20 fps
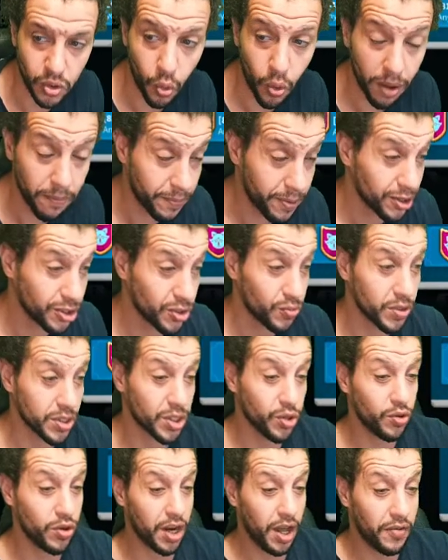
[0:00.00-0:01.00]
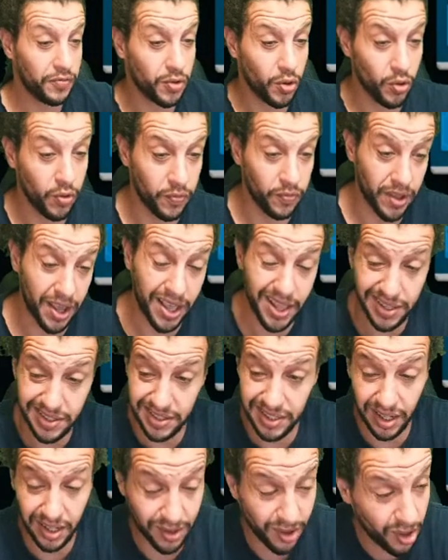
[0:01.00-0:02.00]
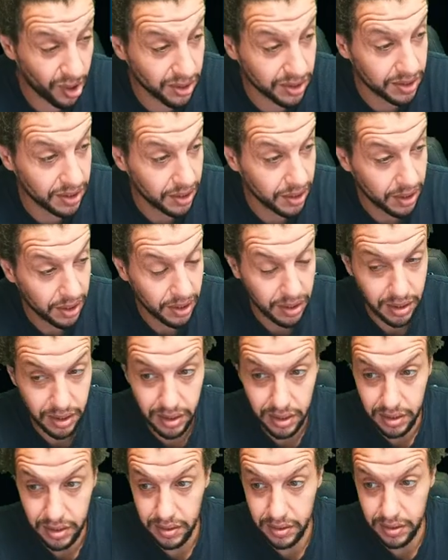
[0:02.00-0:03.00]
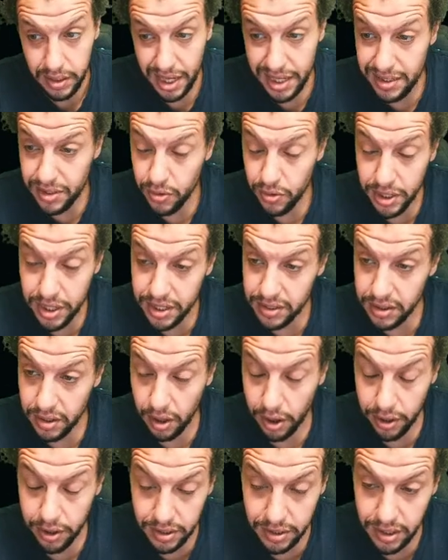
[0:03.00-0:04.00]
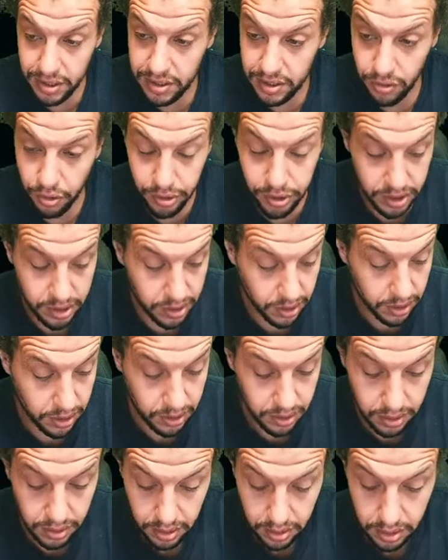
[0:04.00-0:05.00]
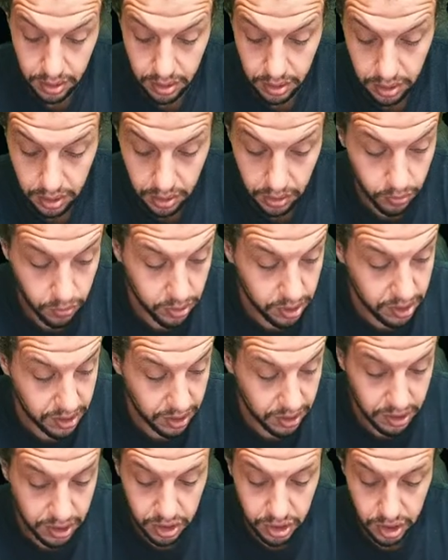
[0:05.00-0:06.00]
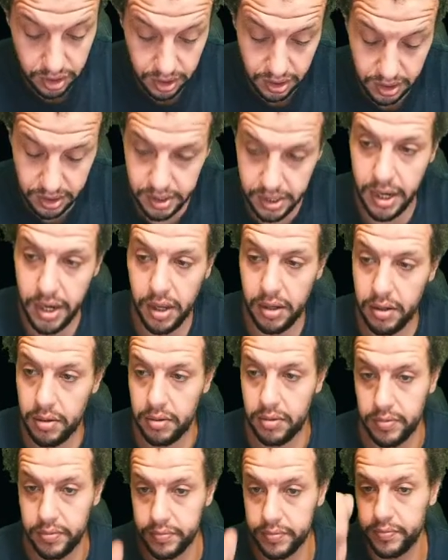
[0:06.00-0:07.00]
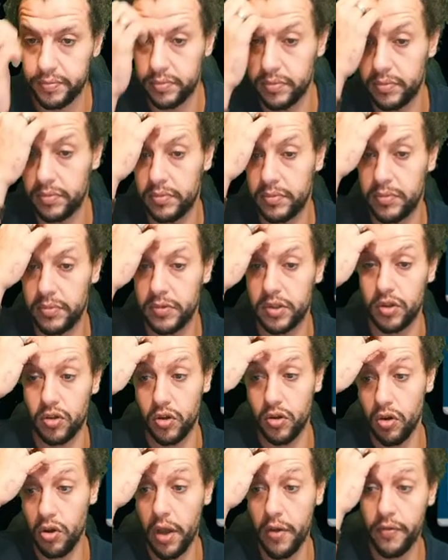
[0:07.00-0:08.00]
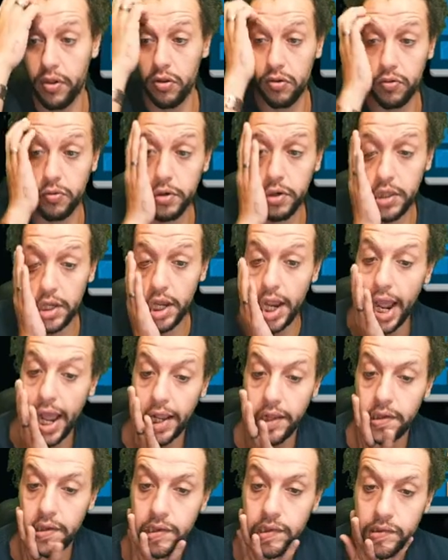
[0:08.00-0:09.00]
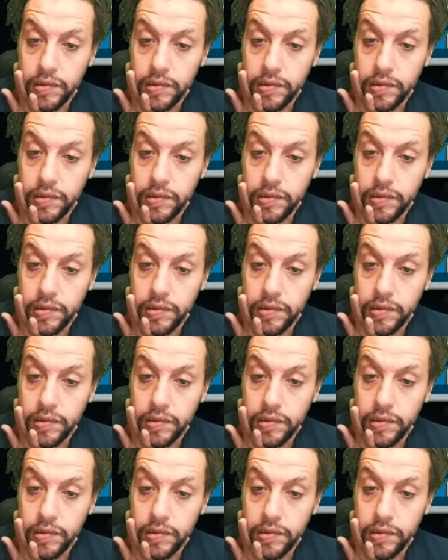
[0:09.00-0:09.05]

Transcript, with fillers: So one person was looking after all of that. That's a lot. That's not easy, guys. That's not easy. Where is 60 GTs at? Let's go have a look where they at.